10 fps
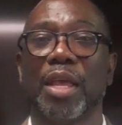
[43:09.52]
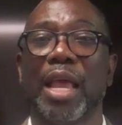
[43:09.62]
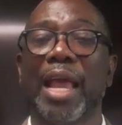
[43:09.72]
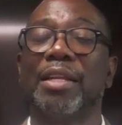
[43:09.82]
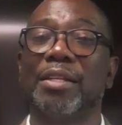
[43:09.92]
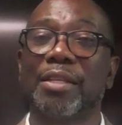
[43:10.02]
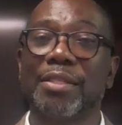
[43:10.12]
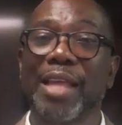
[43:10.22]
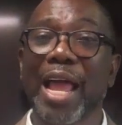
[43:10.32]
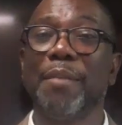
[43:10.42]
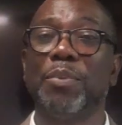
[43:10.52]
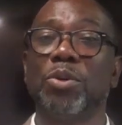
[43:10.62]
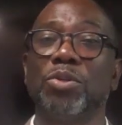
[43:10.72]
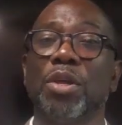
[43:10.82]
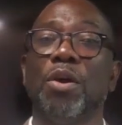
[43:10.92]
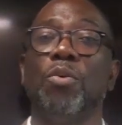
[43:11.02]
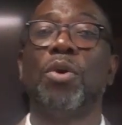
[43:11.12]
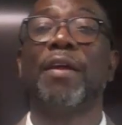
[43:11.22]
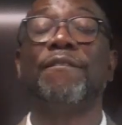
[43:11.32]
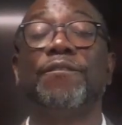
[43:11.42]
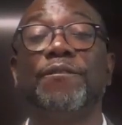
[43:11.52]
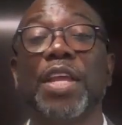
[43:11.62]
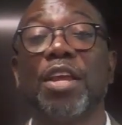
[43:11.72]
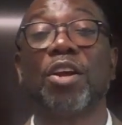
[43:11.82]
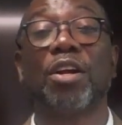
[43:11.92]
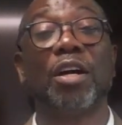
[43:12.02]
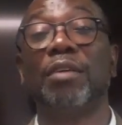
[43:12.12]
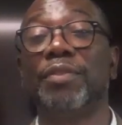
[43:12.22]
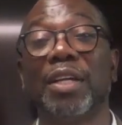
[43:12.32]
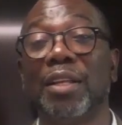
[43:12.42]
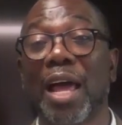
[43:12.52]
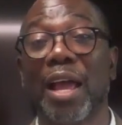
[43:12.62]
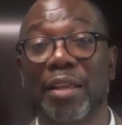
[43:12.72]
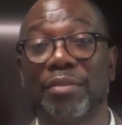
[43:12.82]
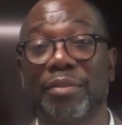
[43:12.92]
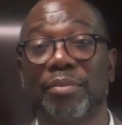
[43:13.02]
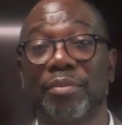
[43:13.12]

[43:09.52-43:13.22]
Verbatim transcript: And the disciples were in fear of their life.